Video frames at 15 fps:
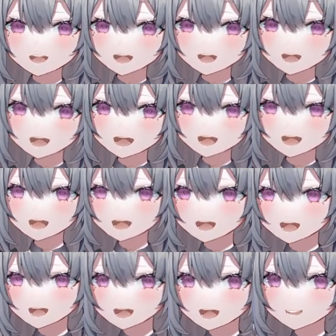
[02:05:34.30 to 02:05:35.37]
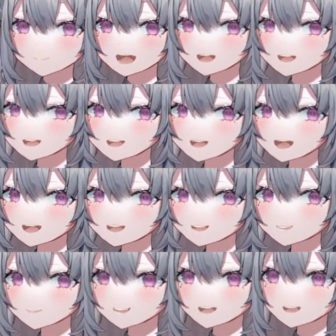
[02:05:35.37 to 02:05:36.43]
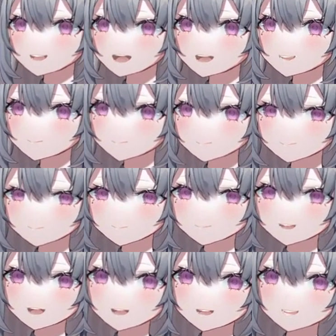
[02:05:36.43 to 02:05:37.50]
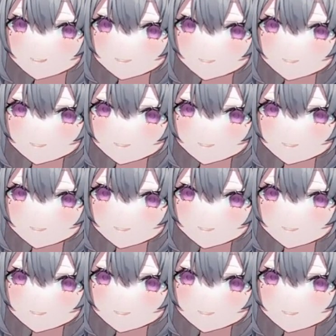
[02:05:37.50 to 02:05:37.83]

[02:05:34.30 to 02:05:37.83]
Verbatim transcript: Yamero! Oh my gosh, Junar.